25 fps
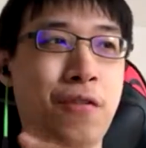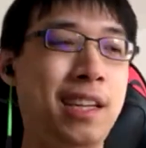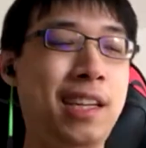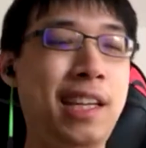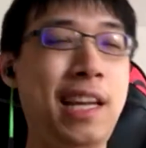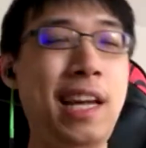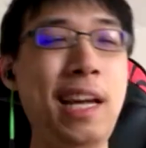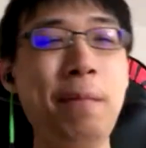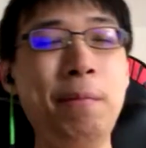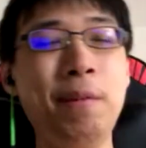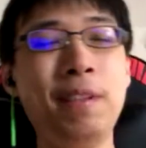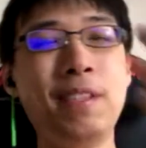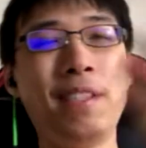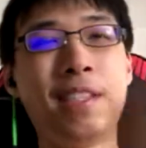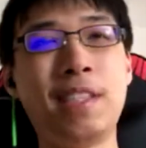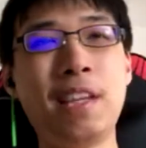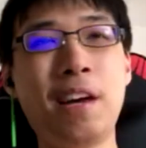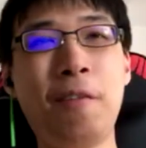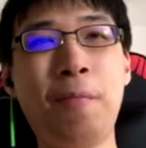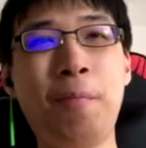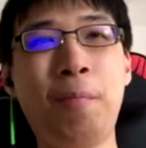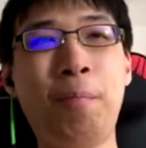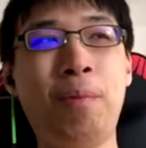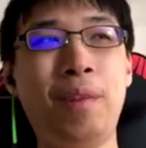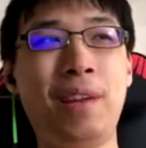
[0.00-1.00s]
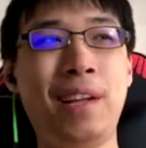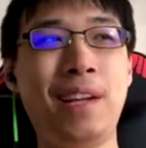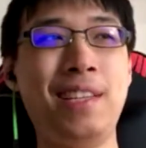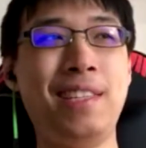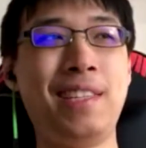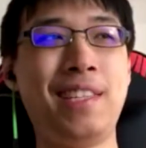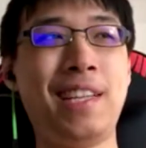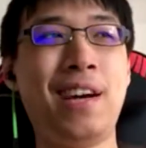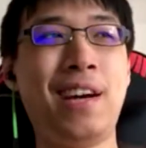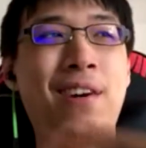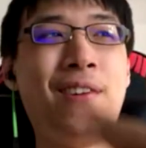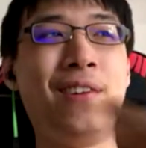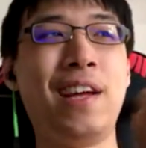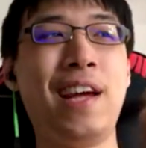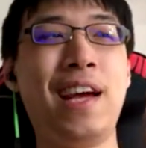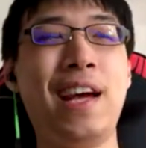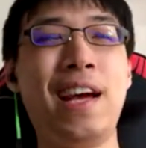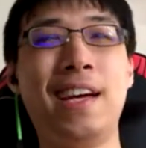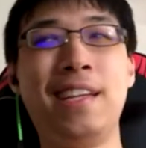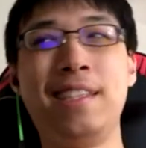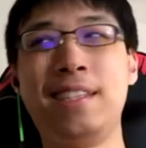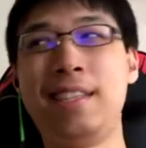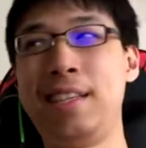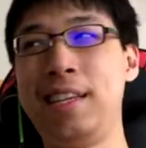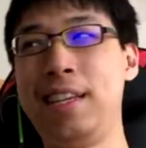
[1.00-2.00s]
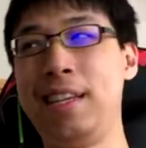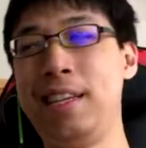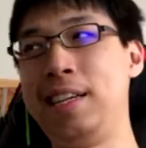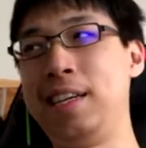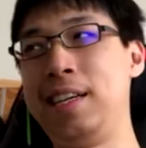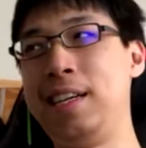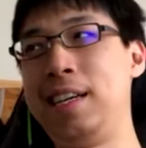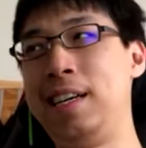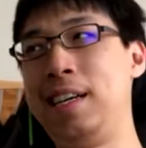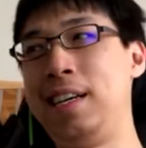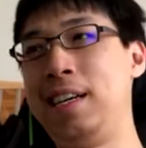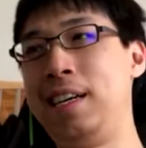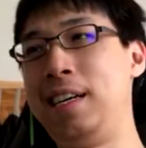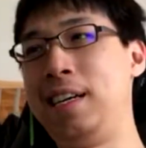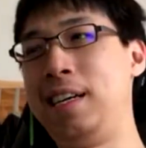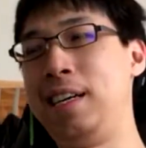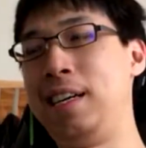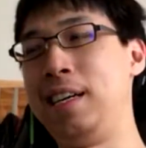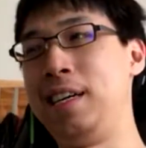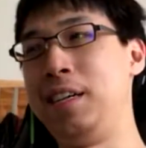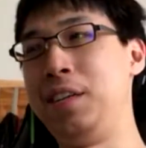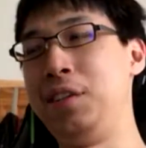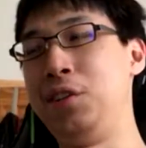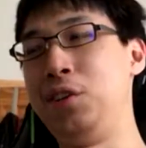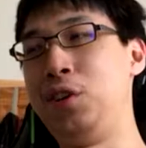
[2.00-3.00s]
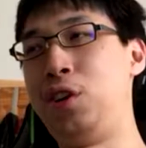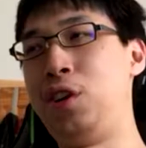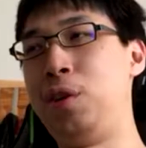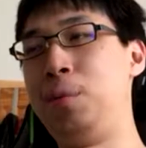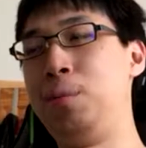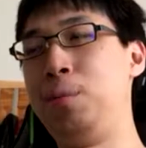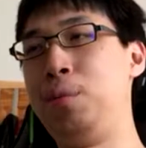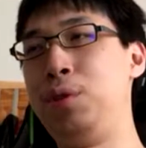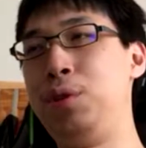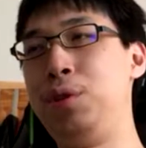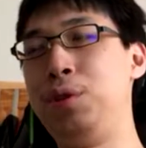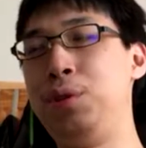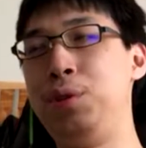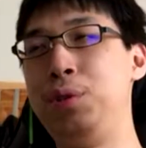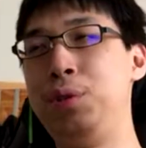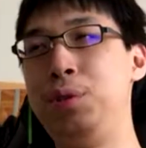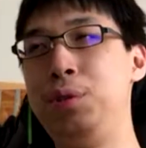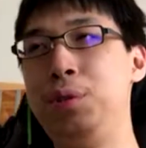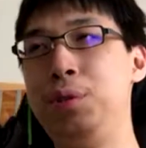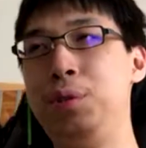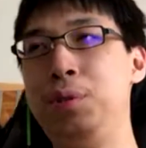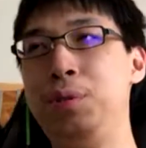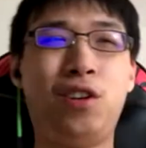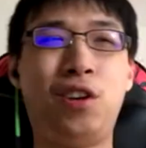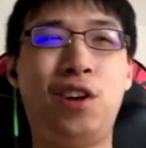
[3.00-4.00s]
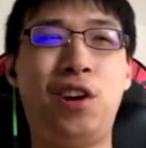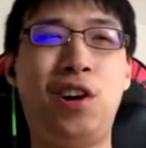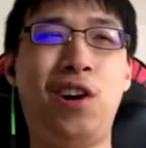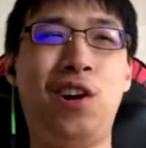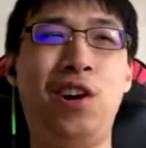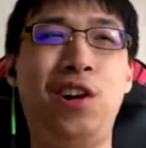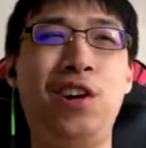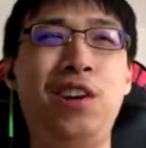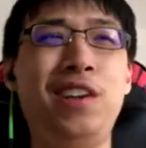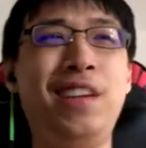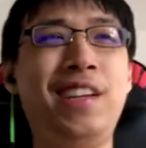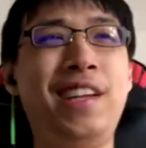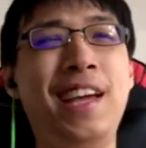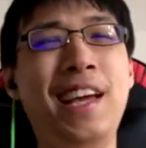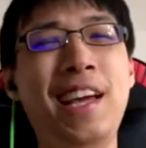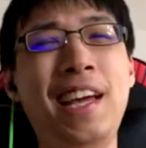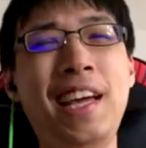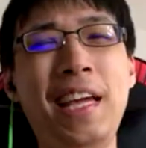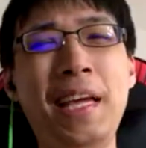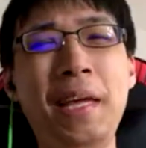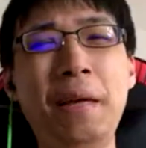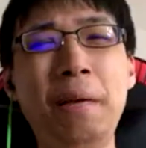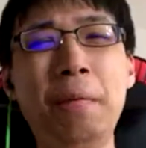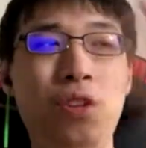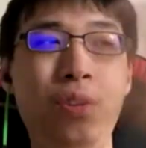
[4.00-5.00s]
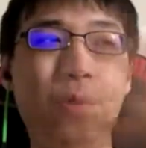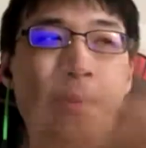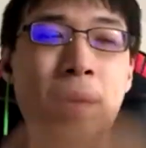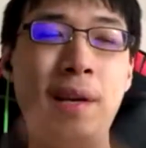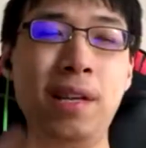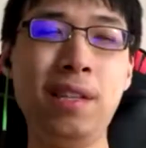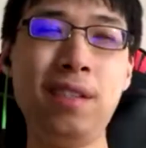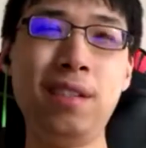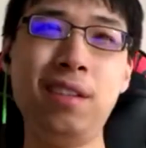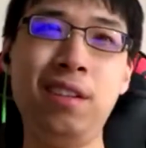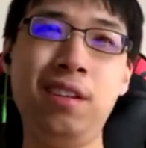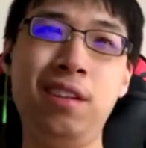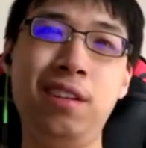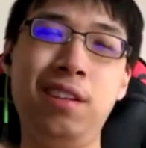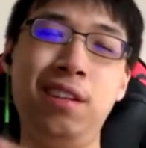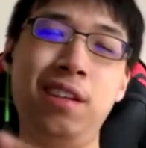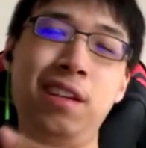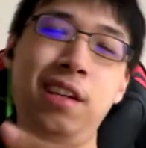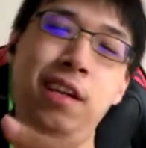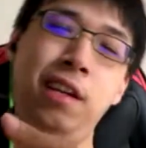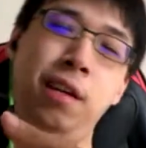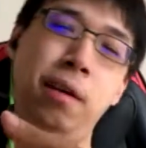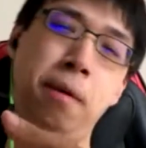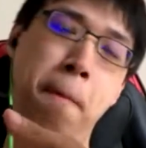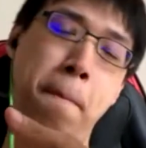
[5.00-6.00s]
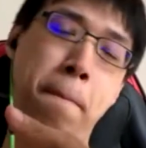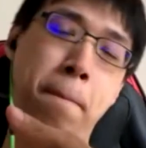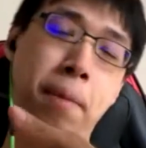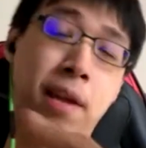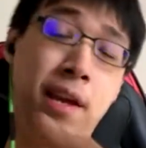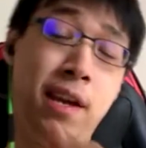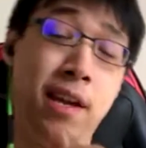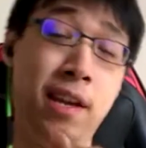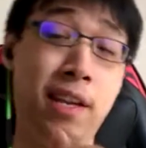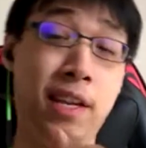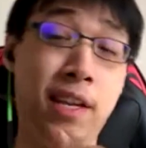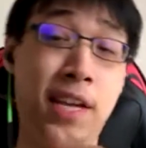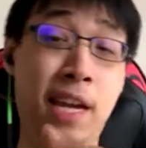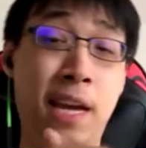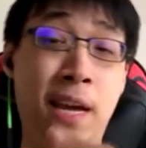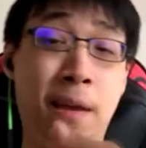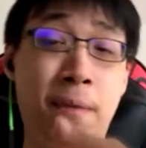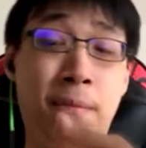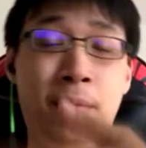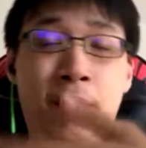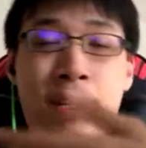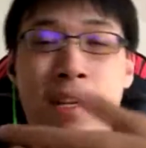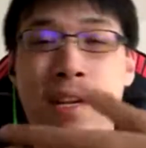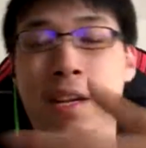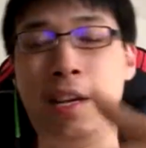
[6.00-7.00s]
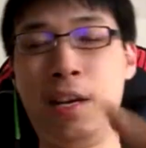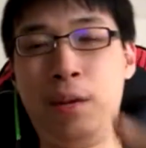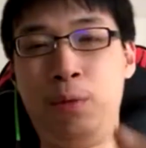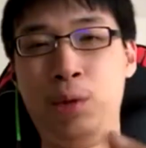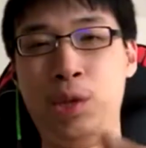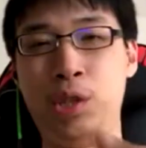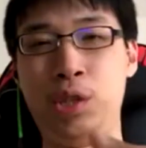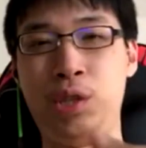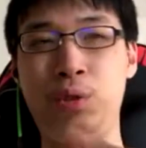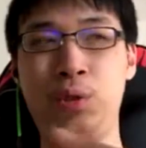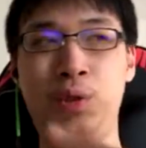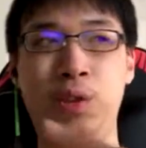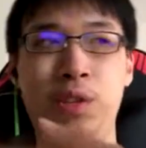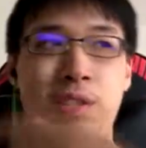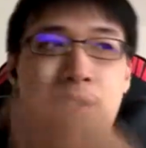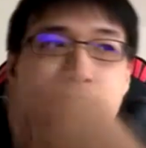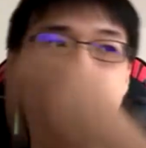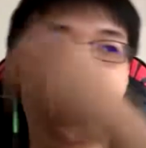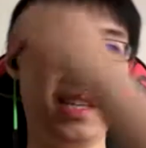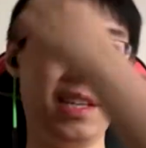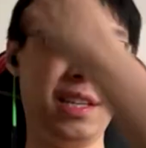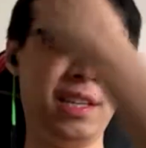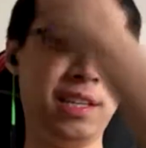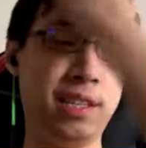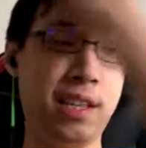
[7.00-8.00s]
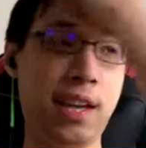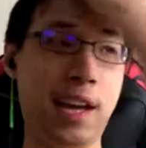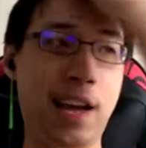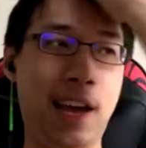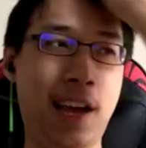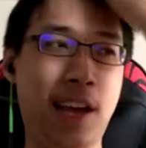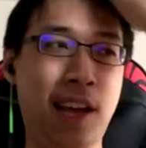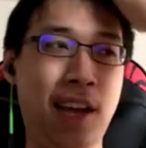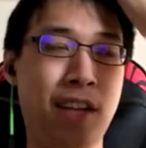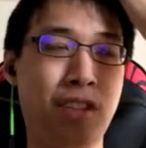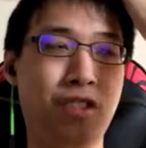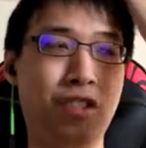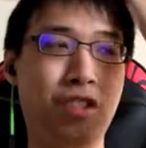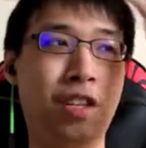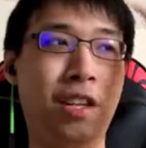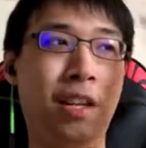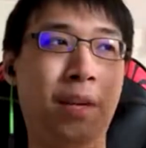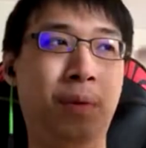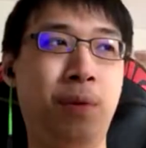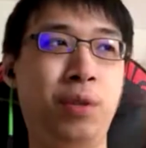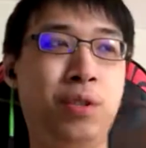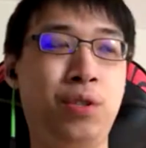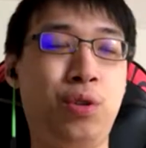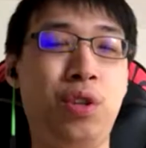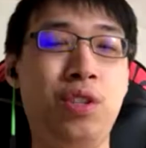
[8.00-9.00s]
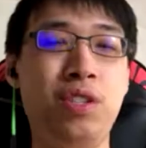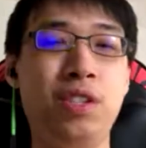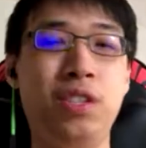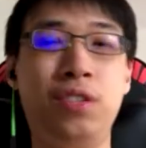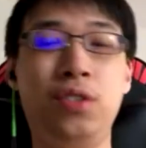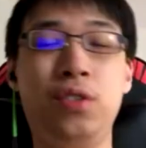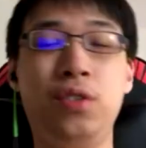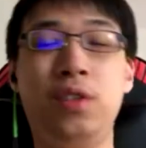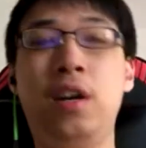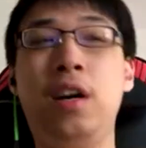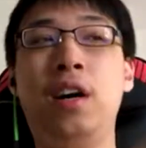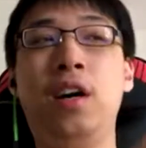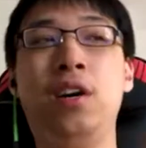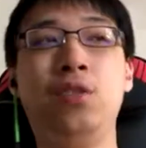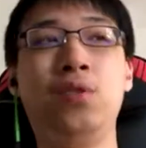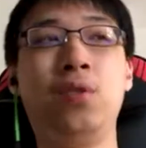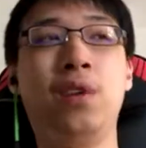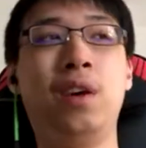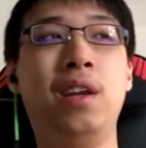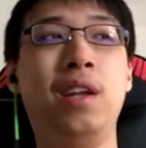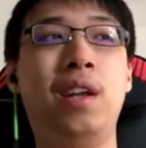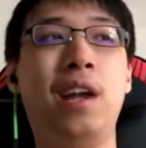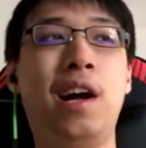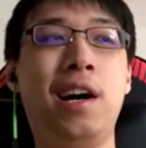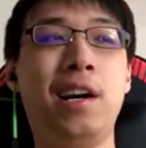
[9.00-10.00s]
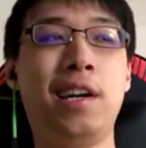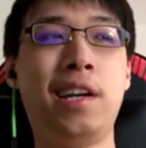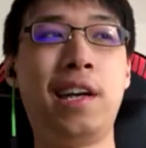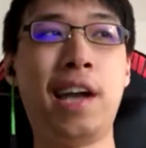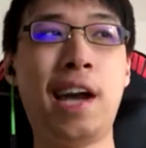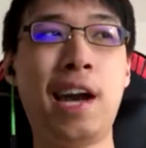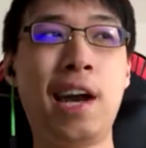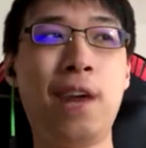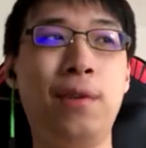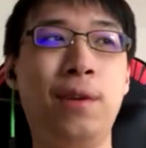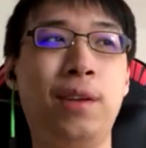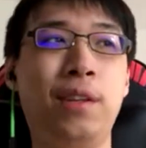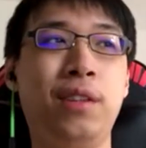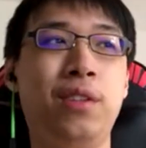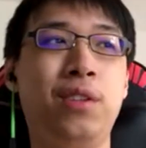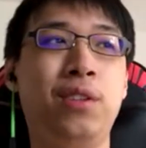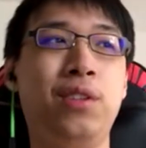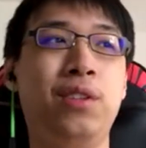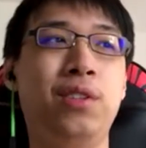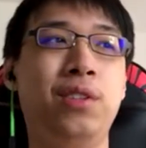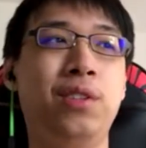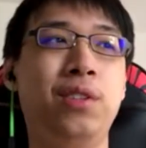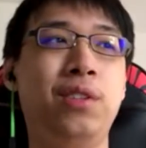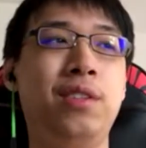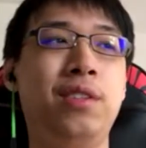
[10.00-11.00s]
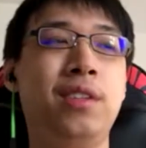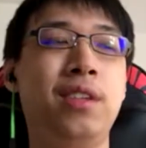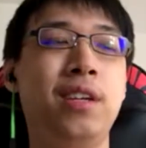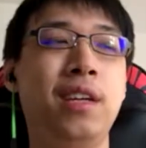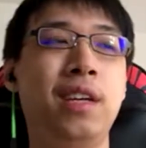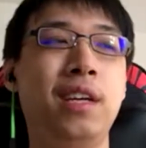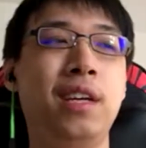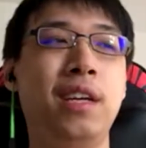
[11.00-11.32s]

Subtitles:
The game itself plays out as like a normal card game. You basically play the game, collect resources, and as you collect resources, you also unlock characters.